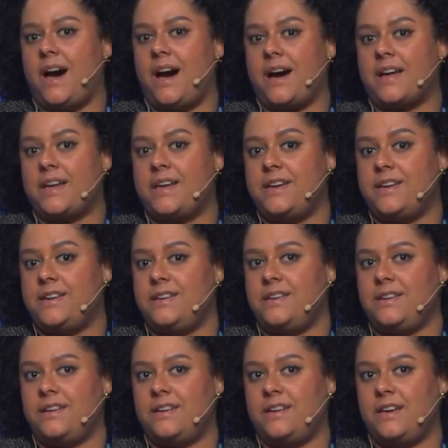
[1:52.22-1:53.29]
I
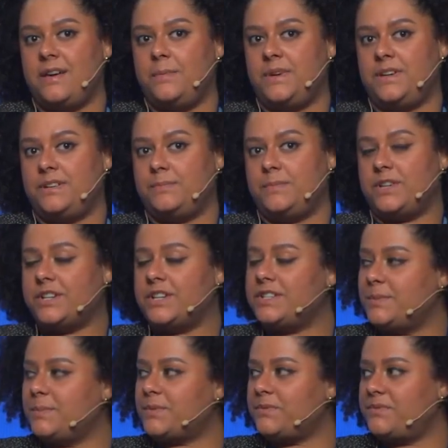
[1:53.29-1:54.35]
am a
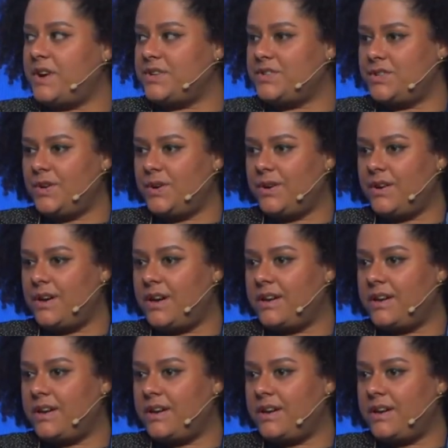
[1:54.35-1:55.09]
marketing professional.